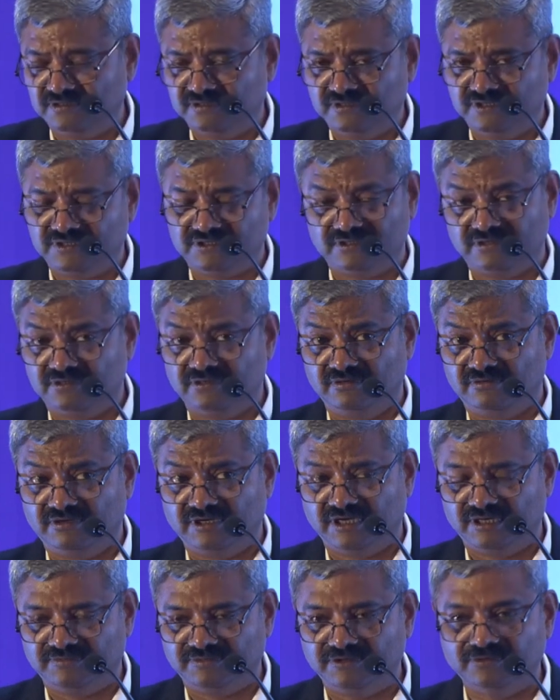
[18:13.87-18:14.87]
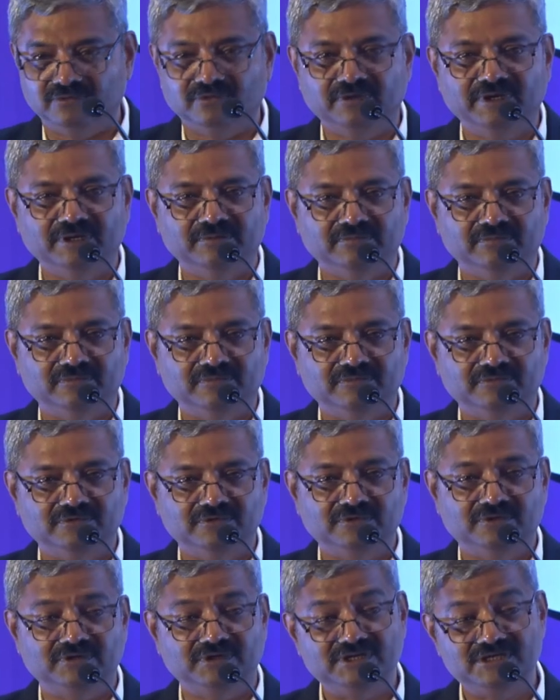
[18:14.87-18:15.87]
I said, no, what happened to him?
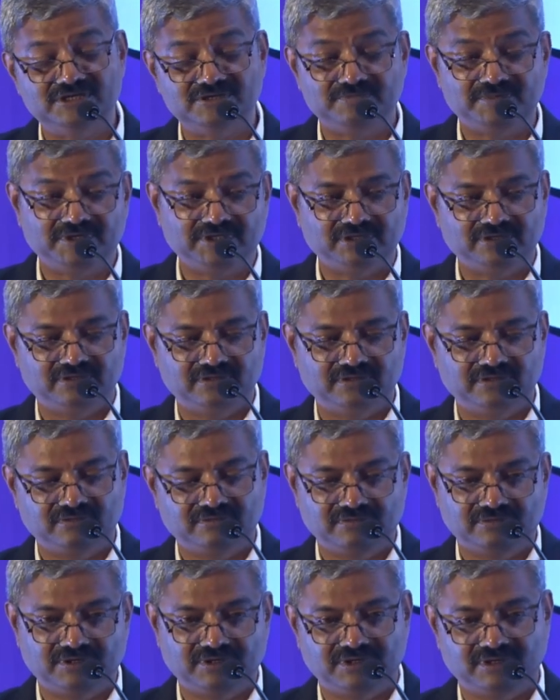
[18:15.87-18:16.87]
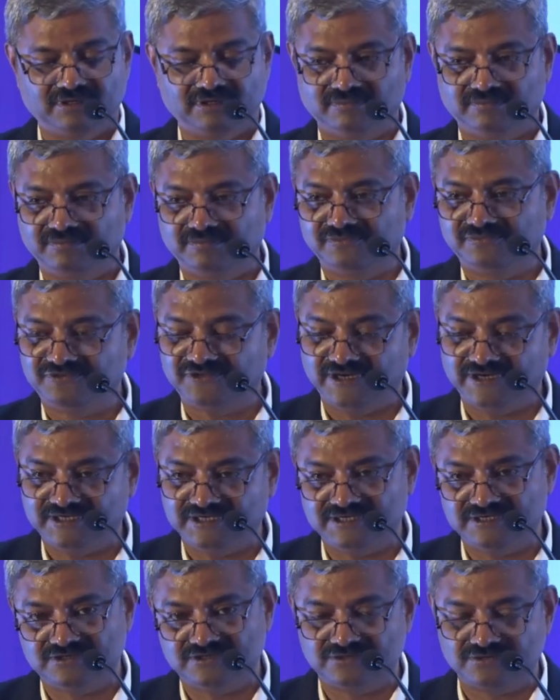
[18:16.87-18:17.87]
No, he's been
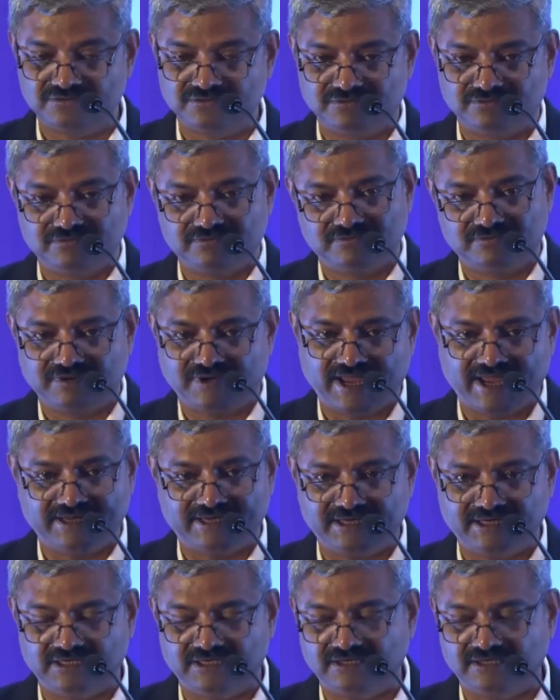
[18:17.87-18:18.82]
sentenced to hanging.